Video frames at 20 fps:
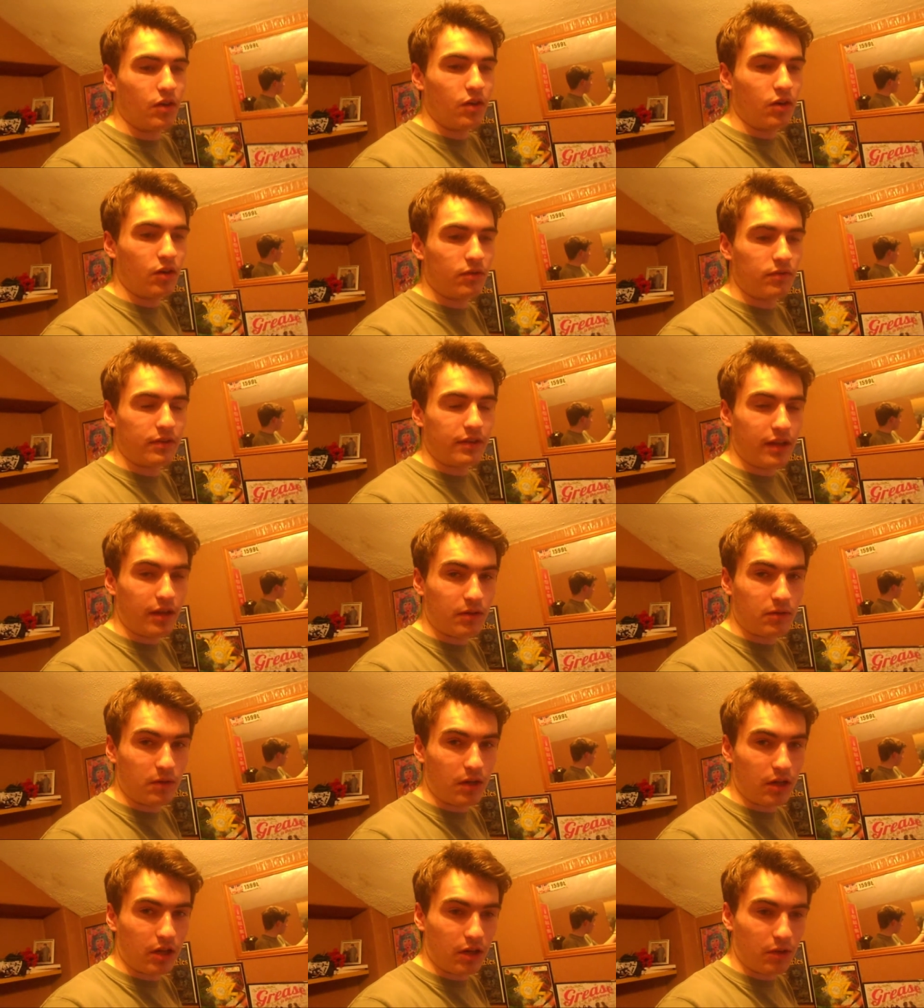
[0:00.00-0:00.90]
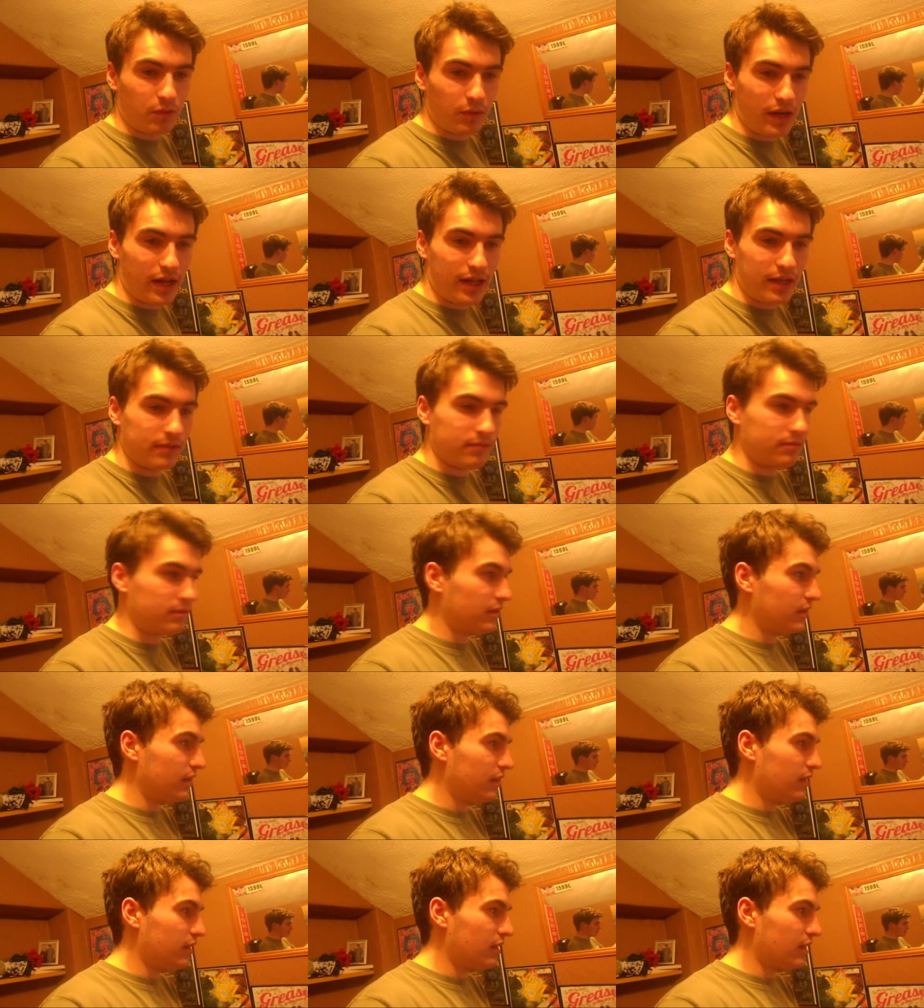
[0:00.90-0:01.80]
Hopefully that will work out well,
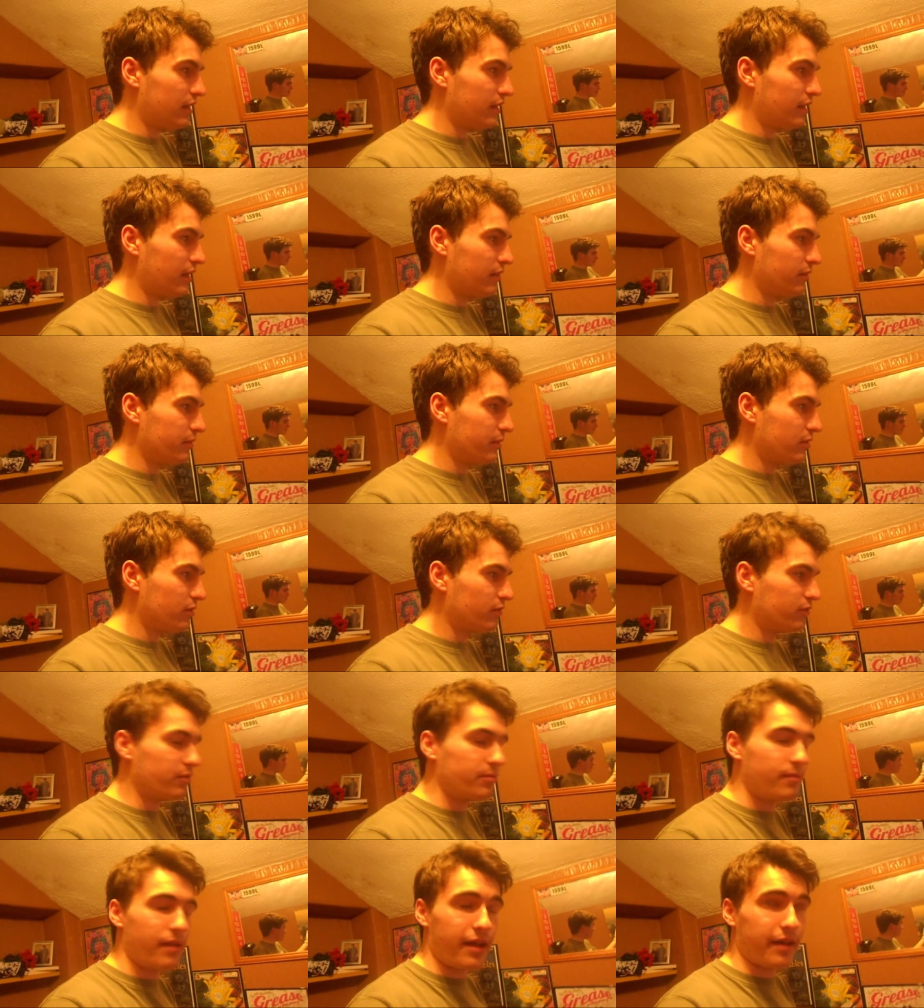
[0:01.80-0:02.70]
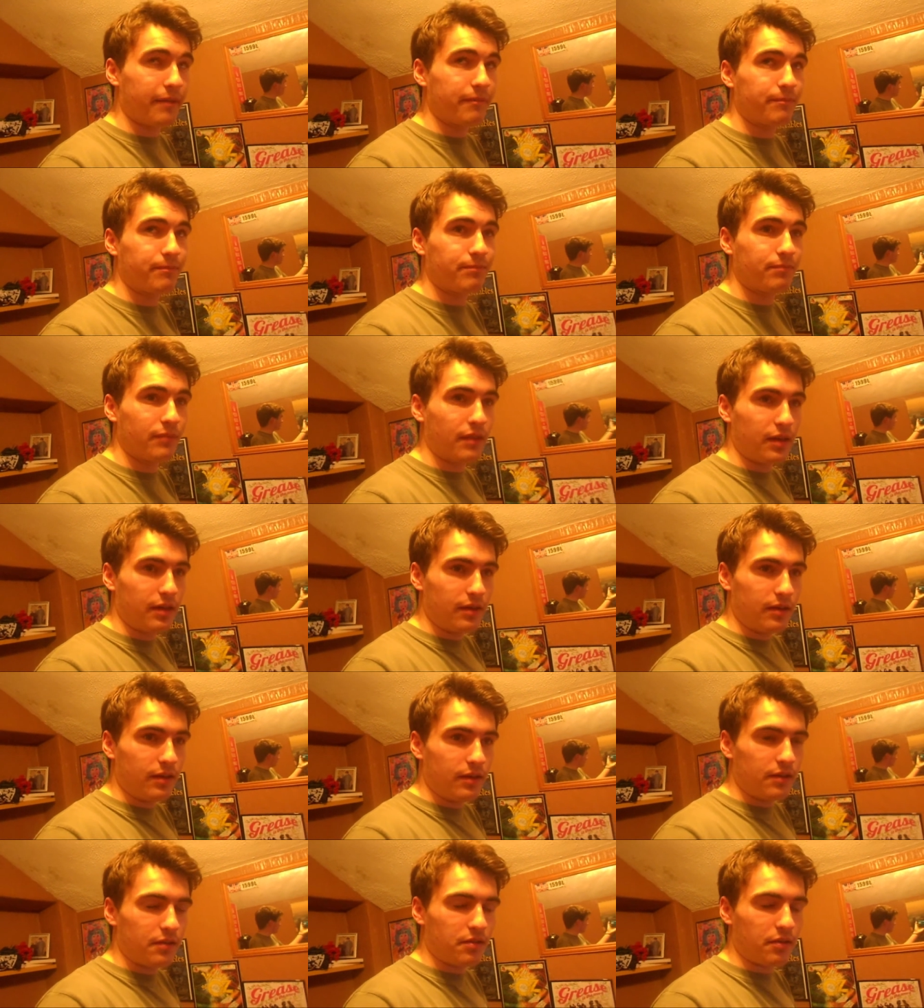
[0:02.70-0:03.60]
and then we'll go from there.
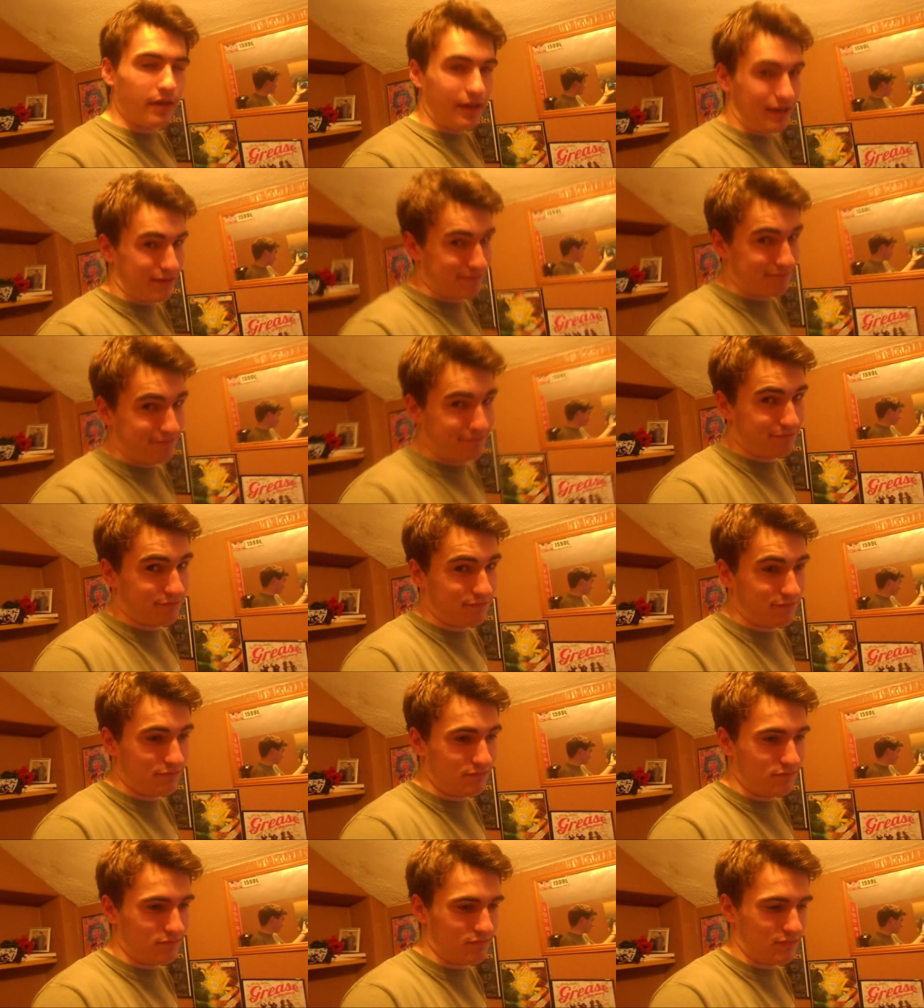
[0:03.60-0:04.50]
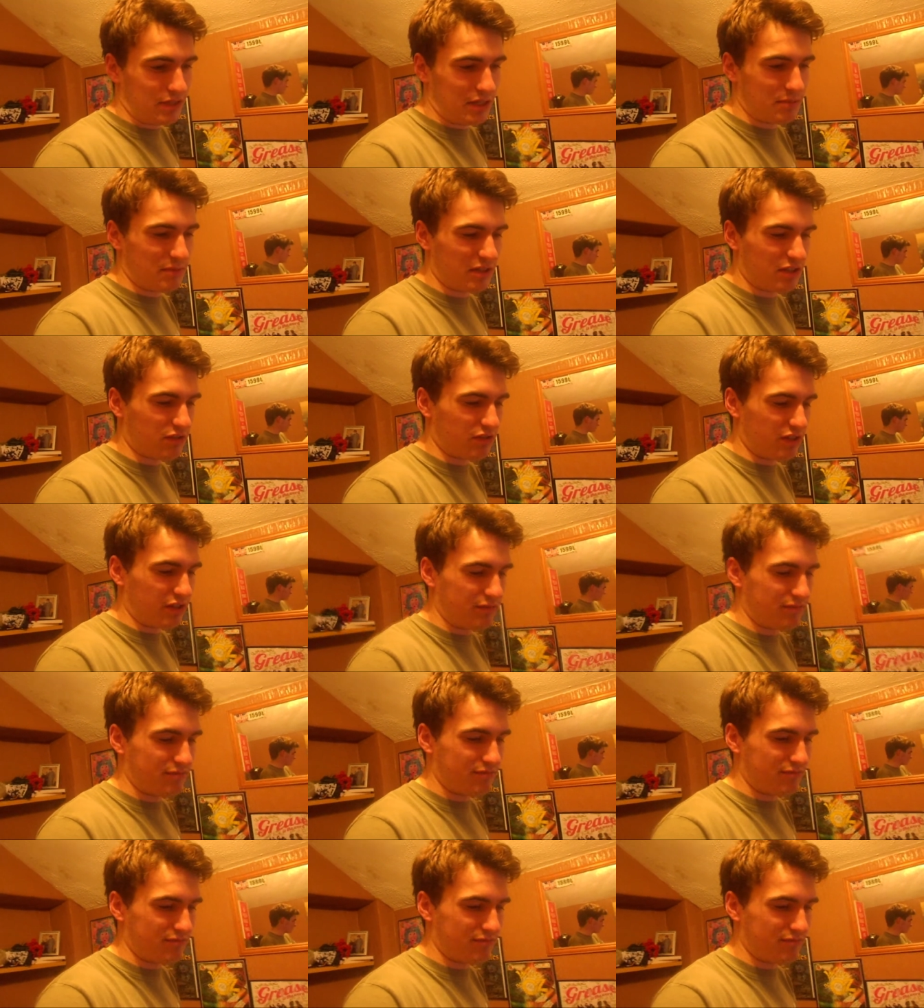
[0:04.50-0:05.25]
So, yeah. And I'm hungry.